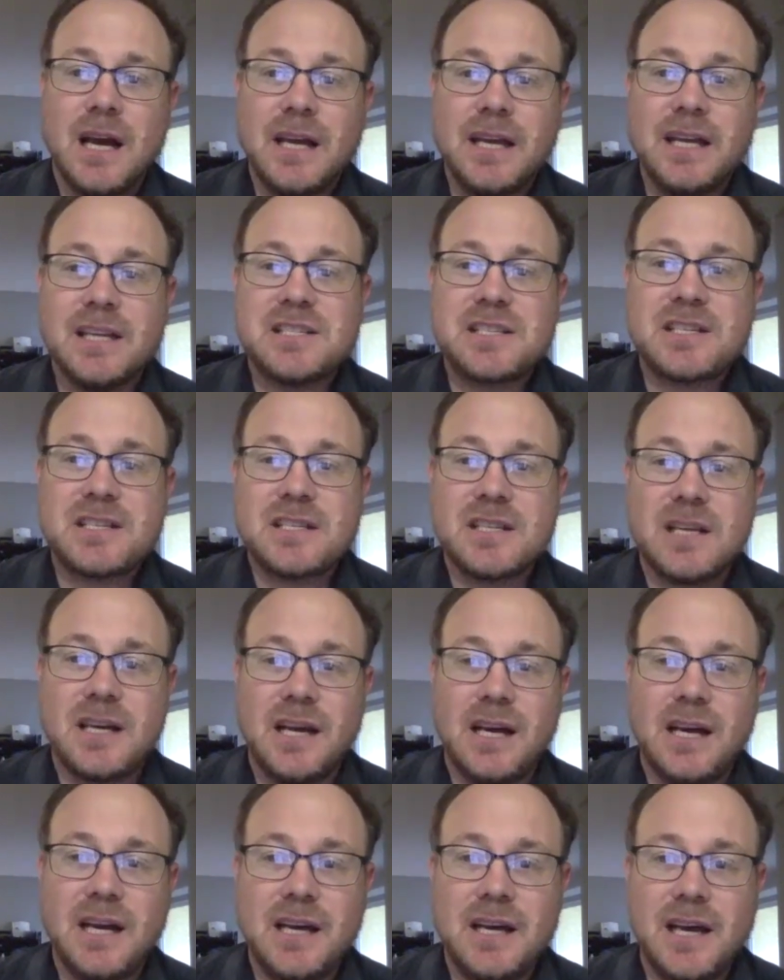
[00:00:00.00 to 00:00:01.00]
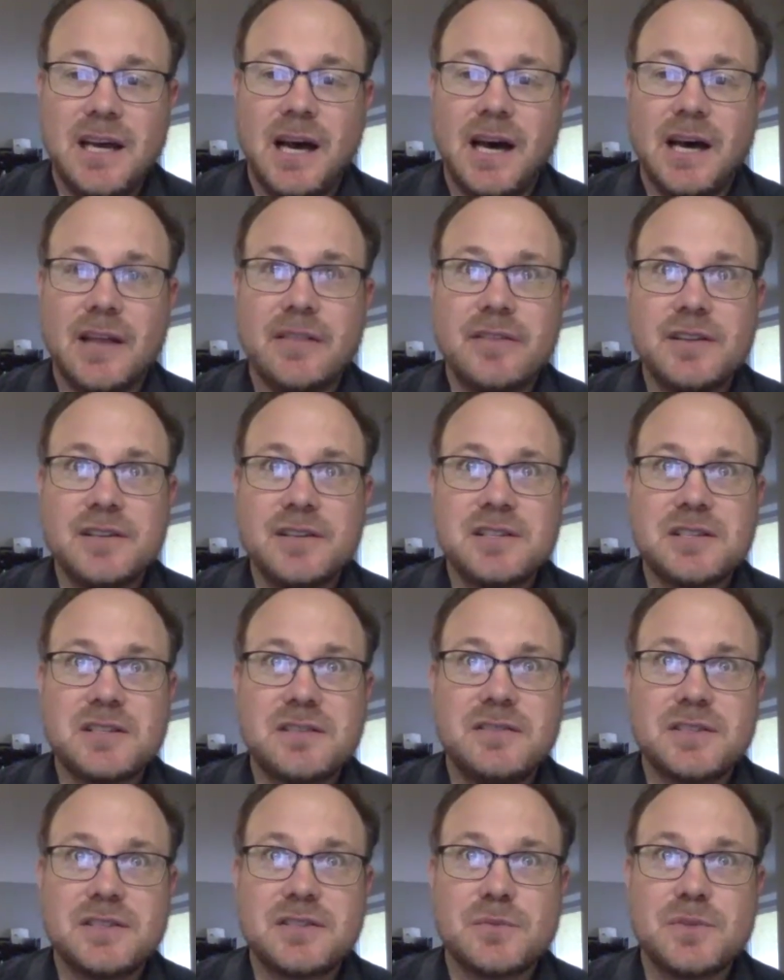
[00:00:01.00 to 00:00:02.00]
It's
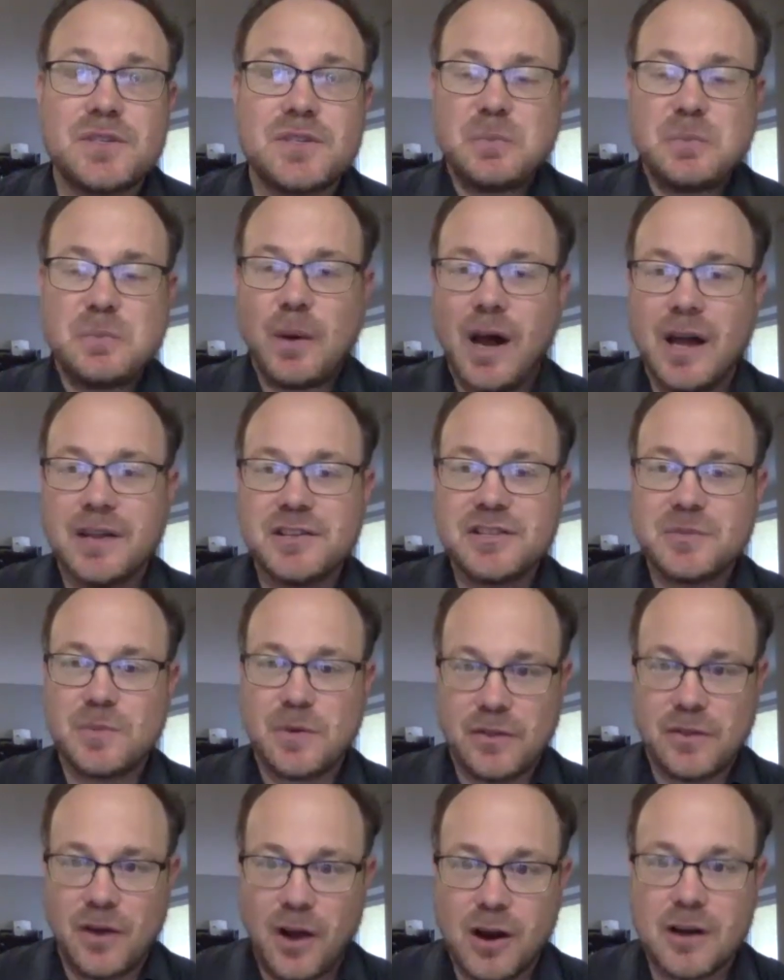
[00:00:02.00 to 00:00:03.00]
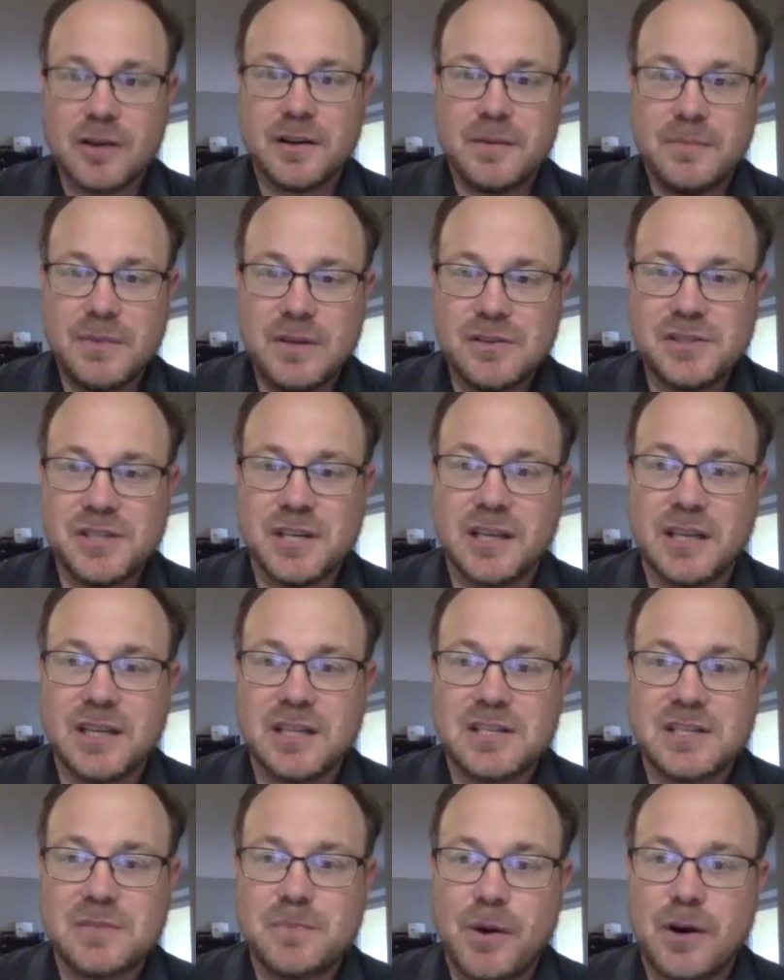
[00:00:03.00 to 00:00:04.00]
this response with art and music
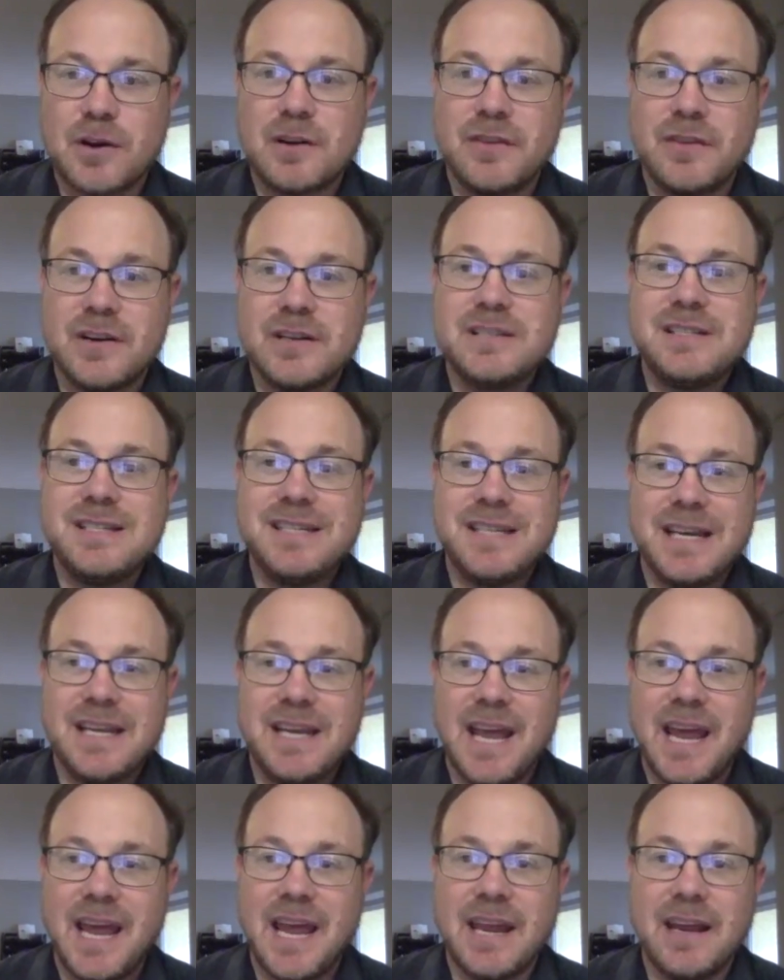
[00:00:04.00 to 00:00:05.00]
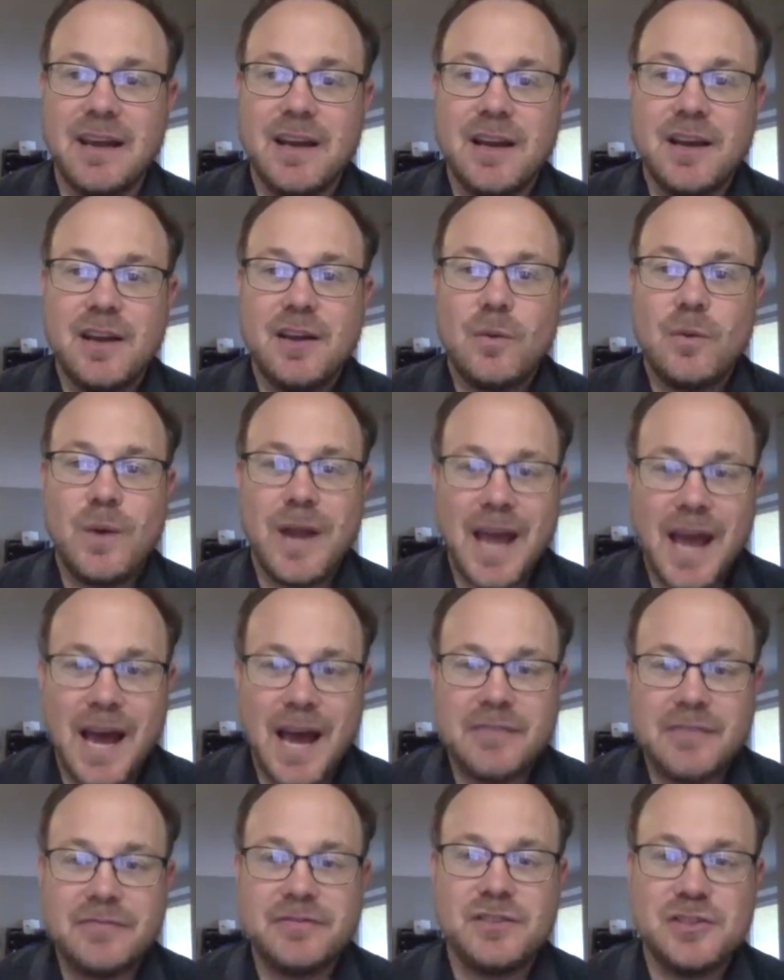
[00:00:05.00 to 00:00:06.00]
is part of our DNA. We
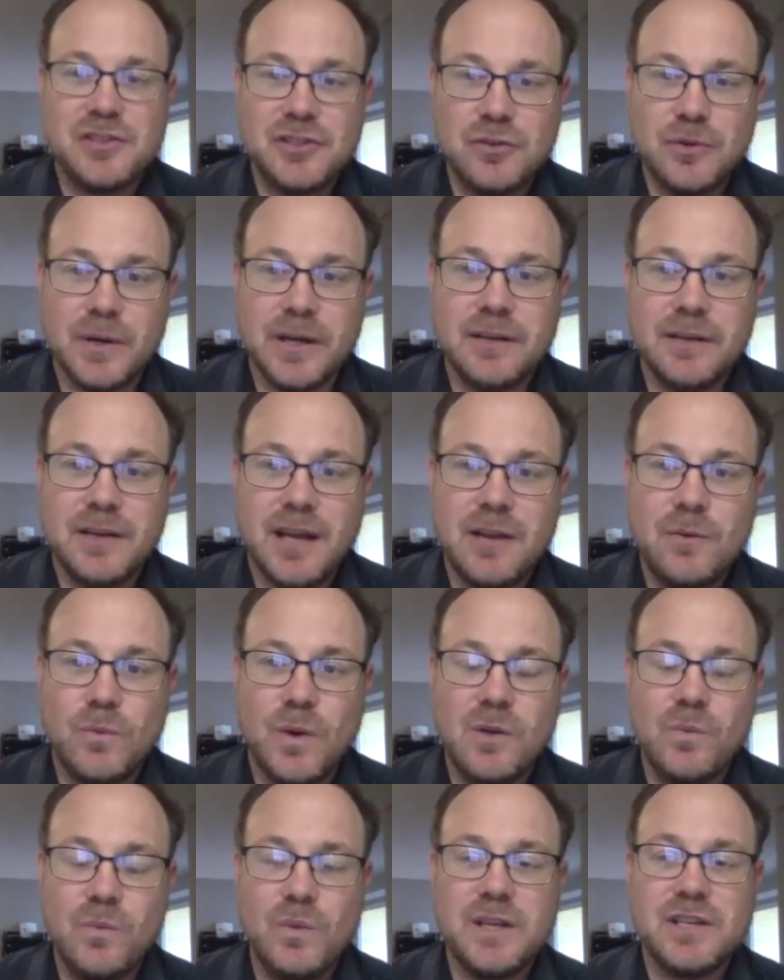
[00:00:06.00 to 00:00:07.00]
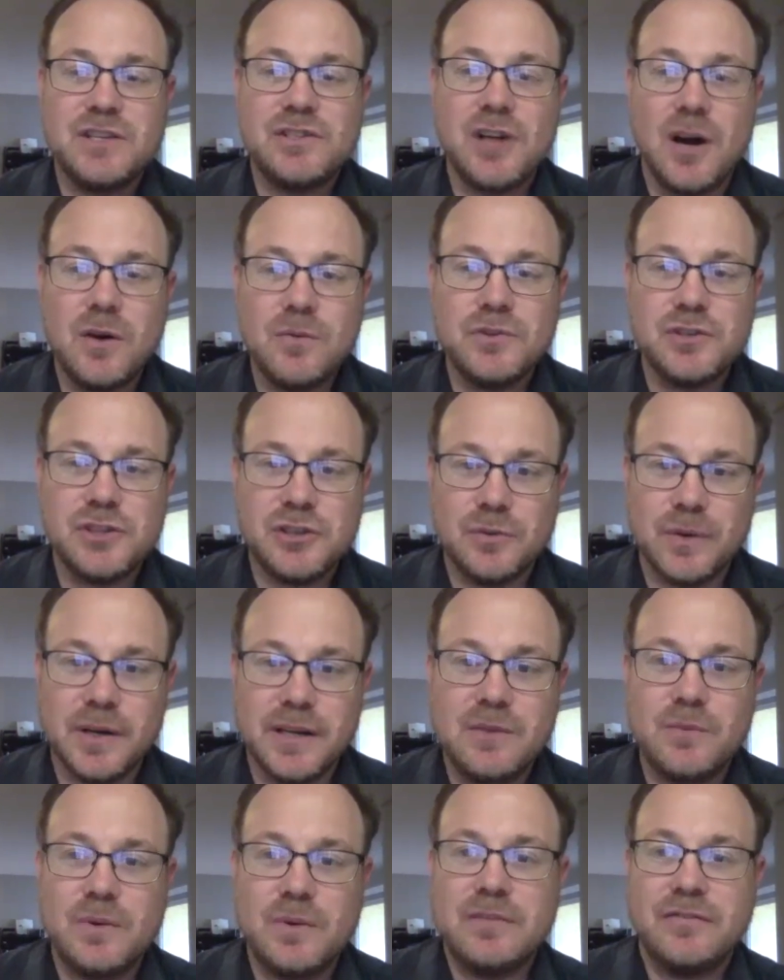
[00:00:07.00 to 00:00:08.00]
have to do it. And when we don't do
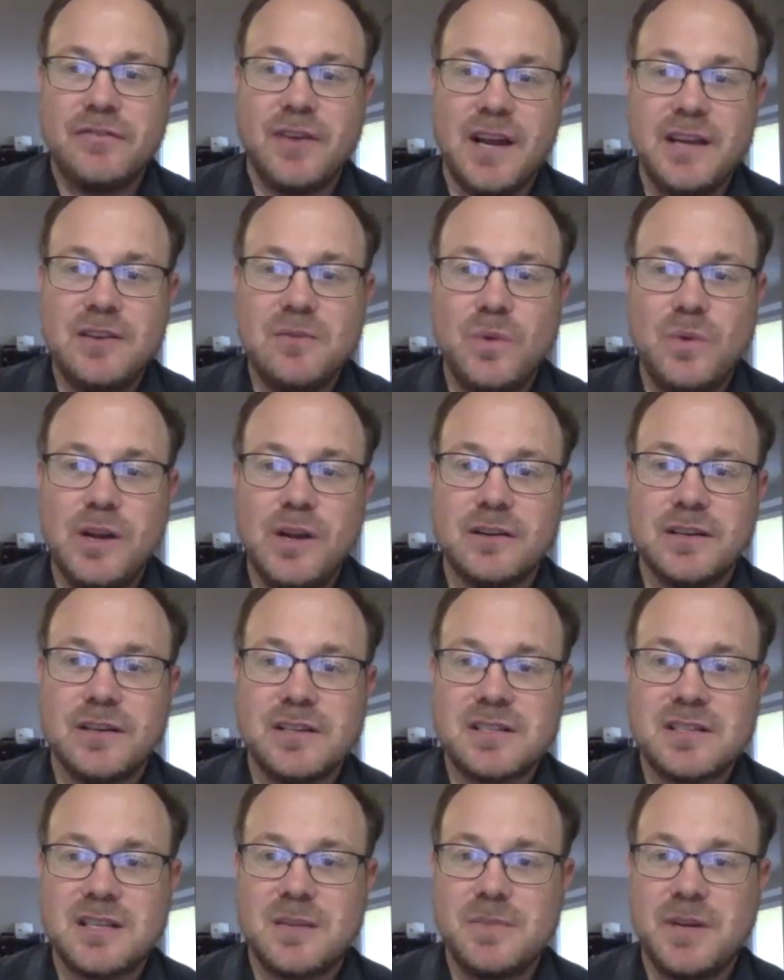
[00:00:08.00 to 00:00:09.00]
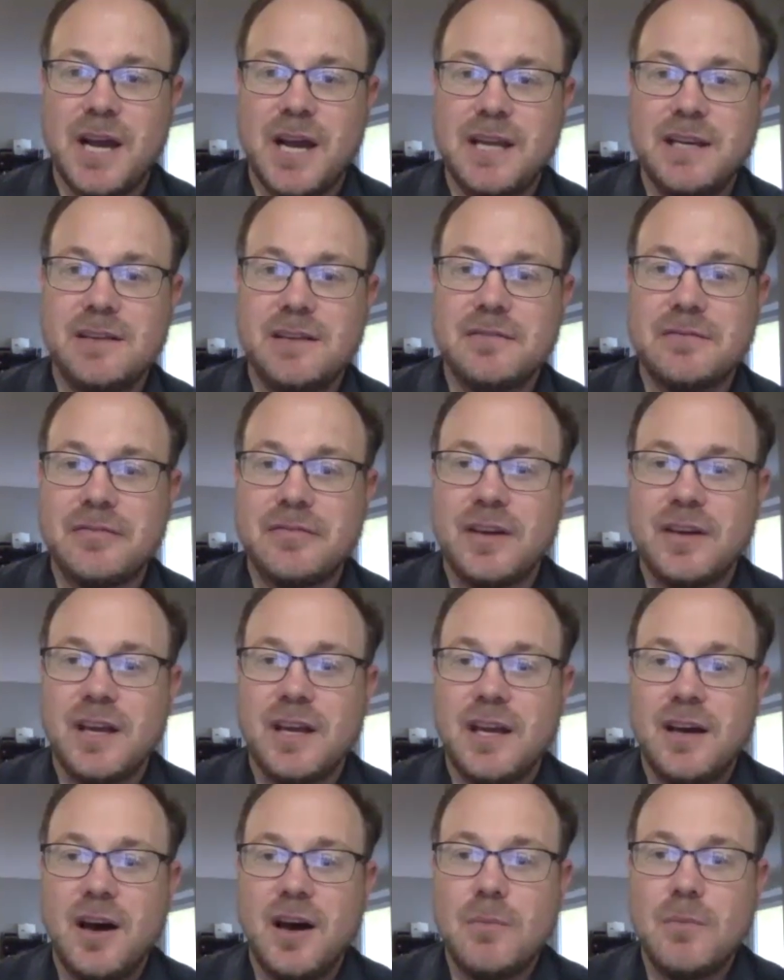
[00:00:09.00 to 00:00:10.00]
it, we find we are in some kind of
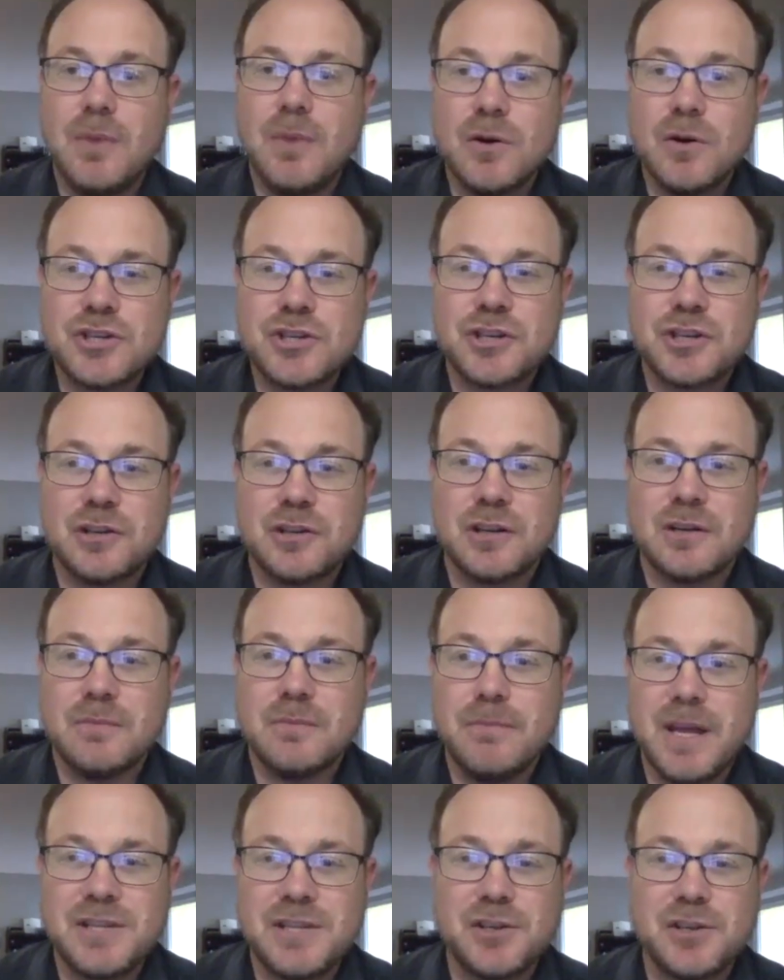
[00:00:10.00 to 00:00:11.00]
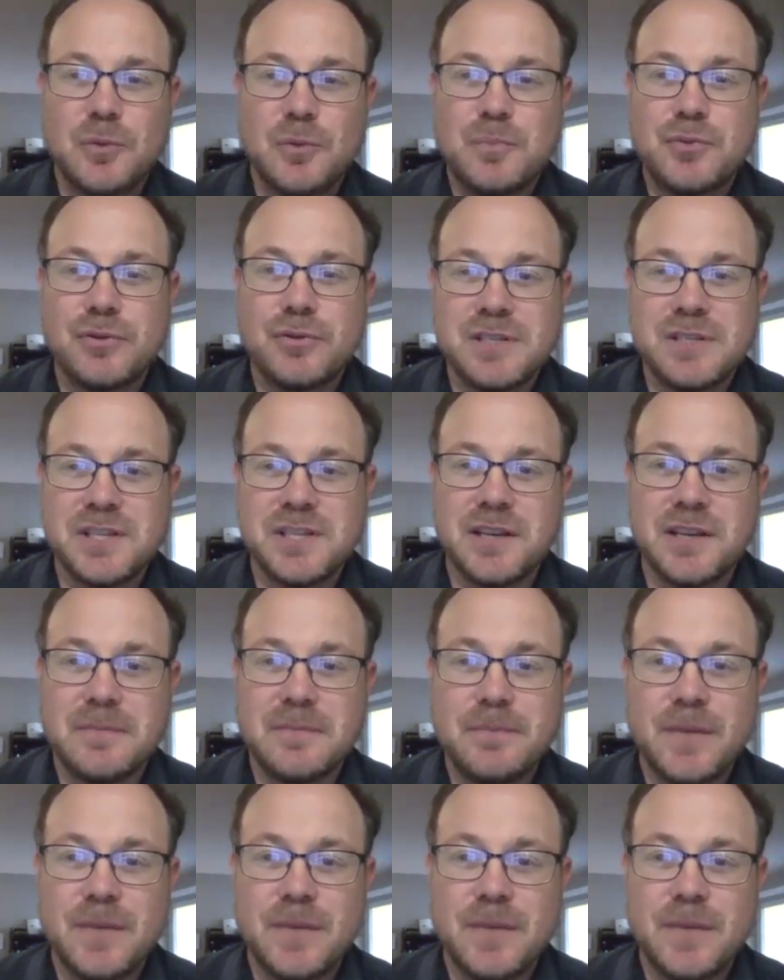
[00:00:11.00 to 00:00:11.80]
emotional or mental prison.